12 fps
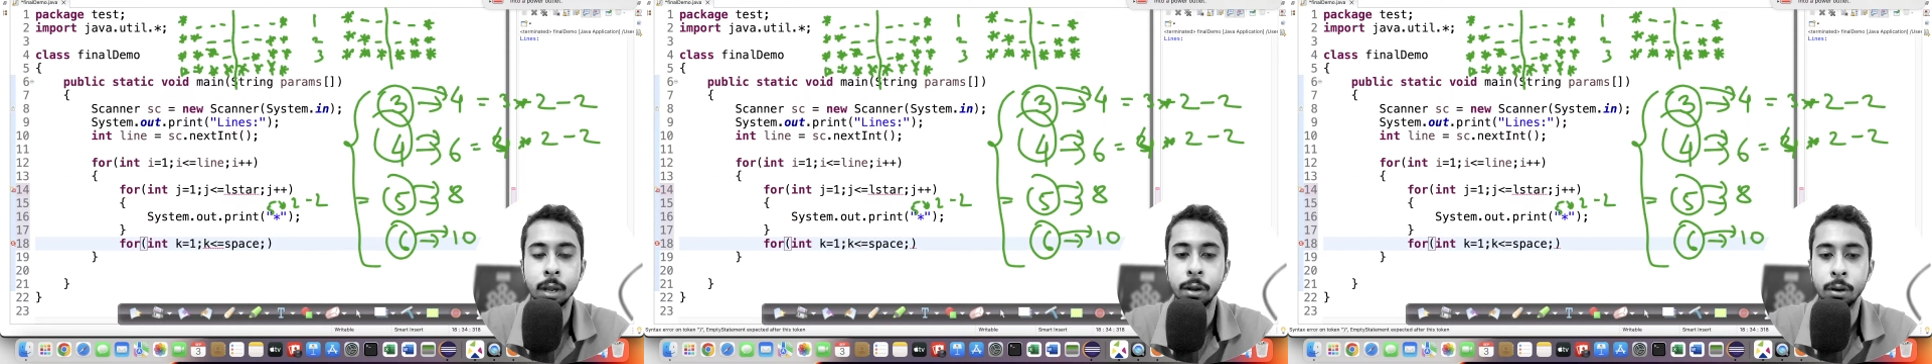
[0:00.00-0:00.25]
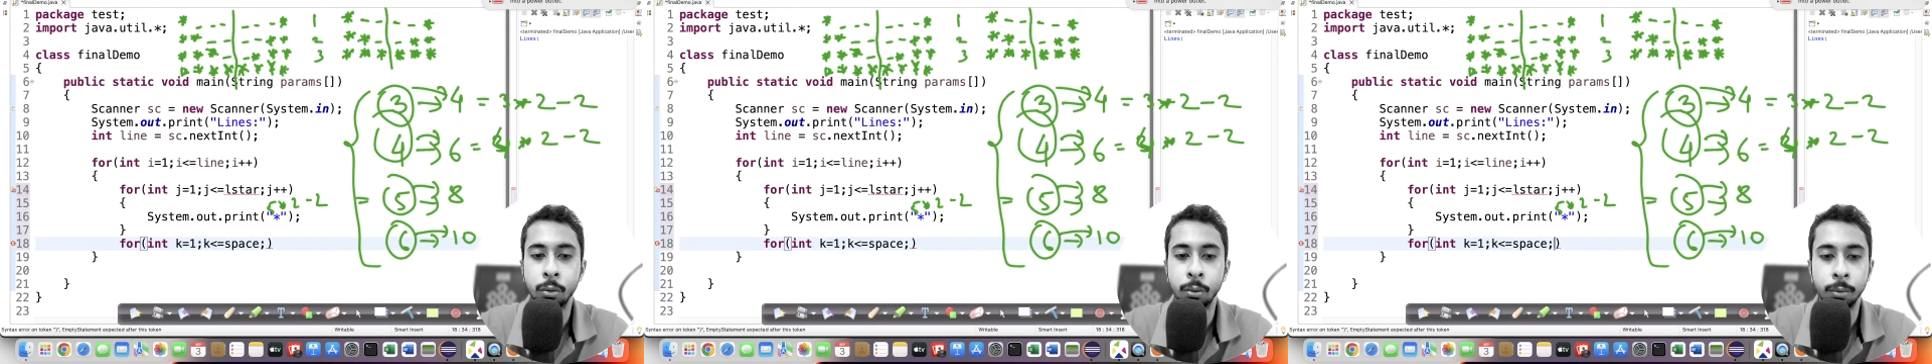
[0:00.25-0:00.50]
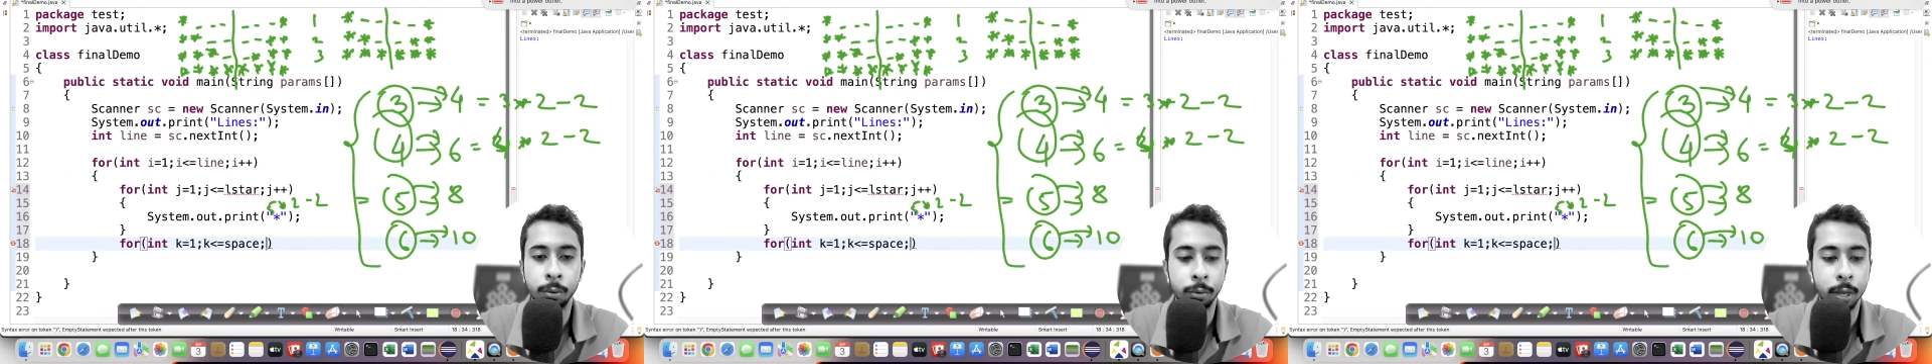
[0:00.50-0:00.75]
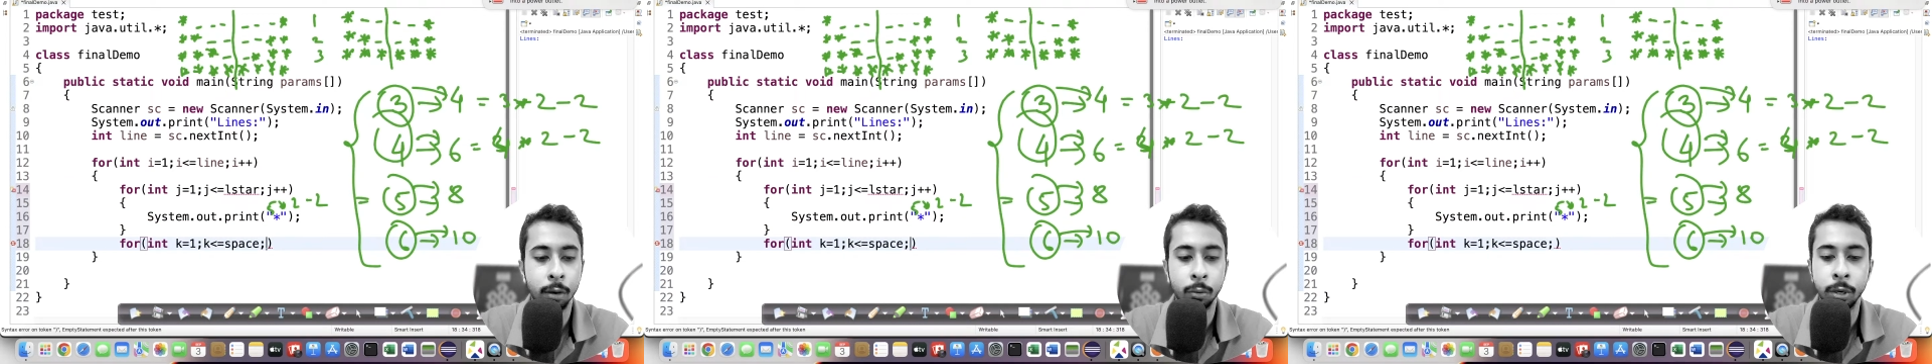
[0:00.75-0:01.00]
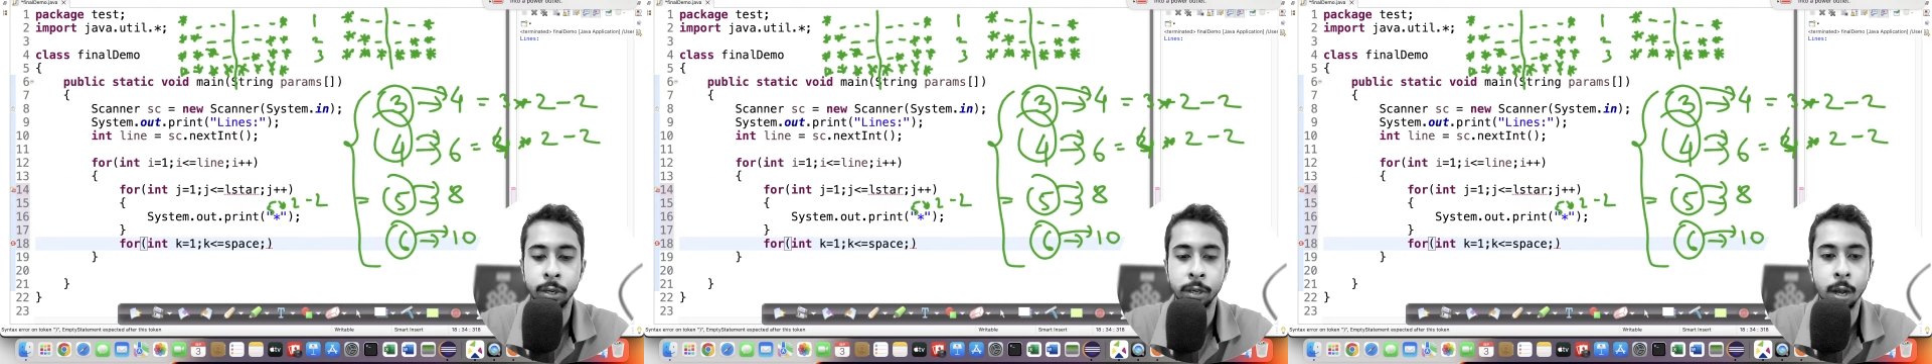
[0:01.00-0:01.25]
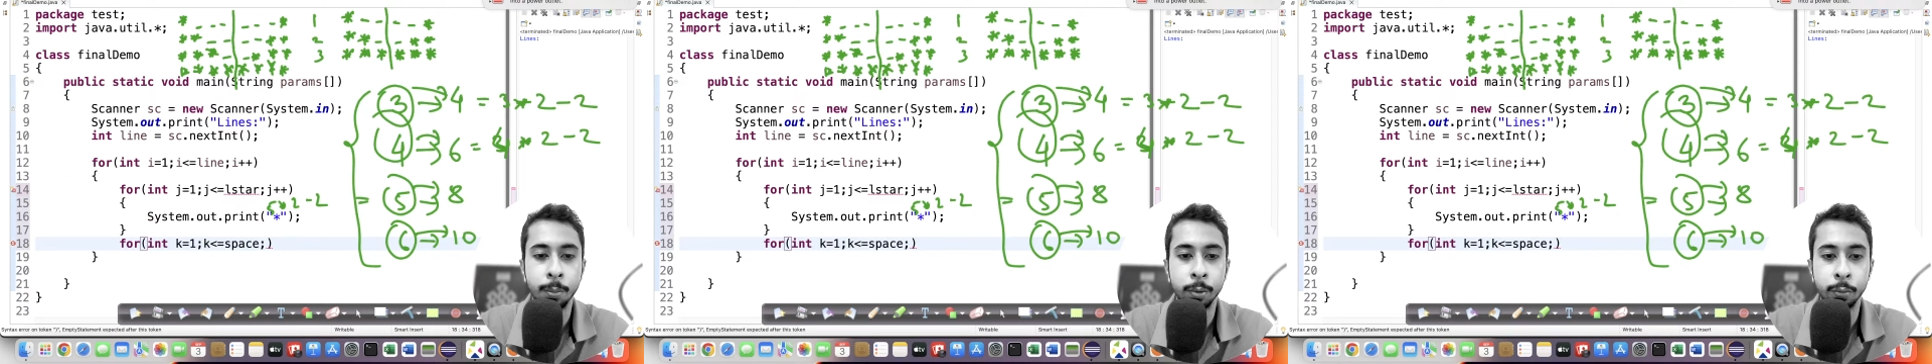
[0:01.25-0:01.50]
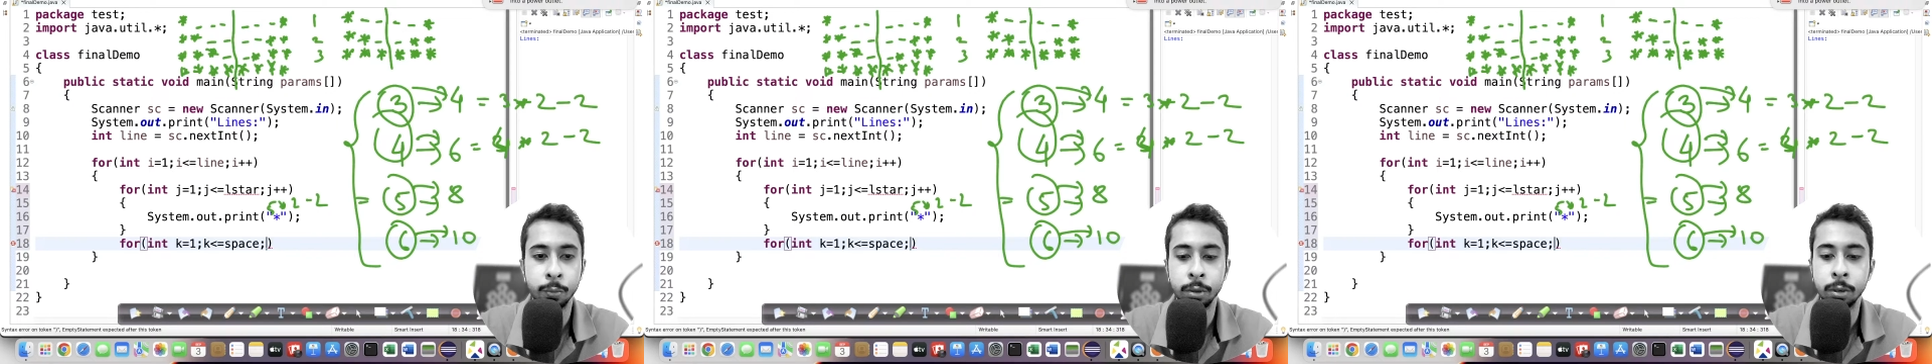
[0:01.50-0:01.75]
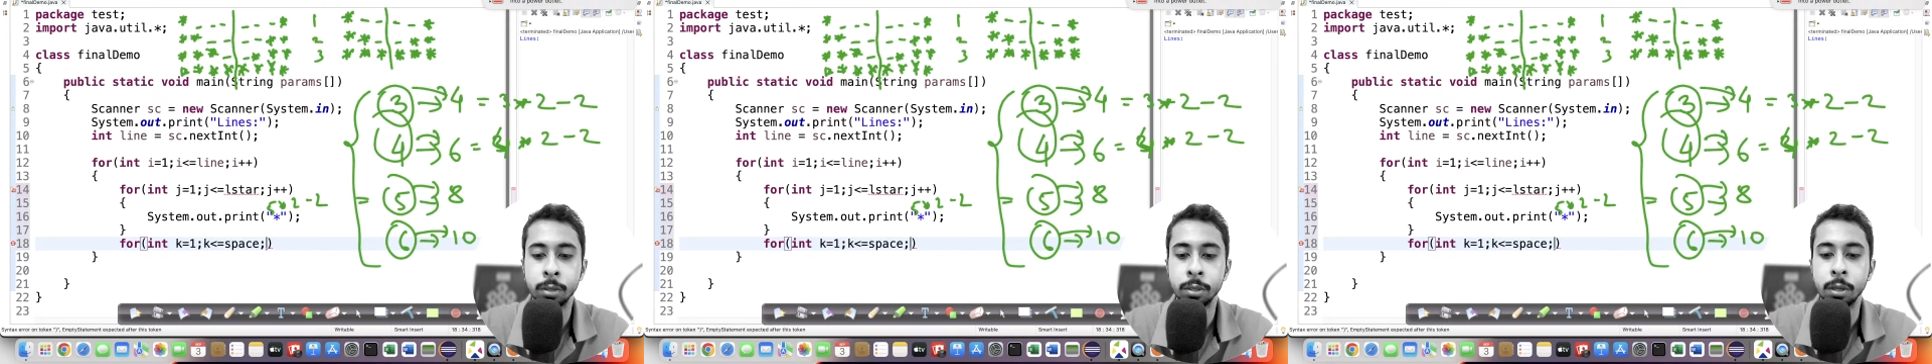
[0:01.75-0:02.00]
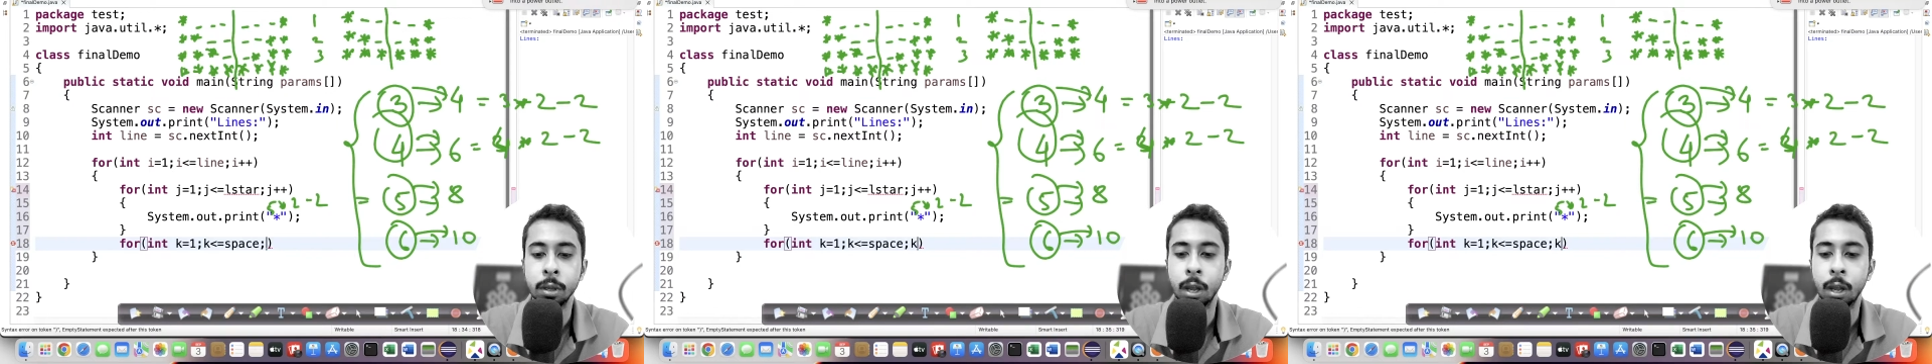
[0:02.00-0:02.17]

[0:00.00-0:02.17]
I'll do calculate it afterwards.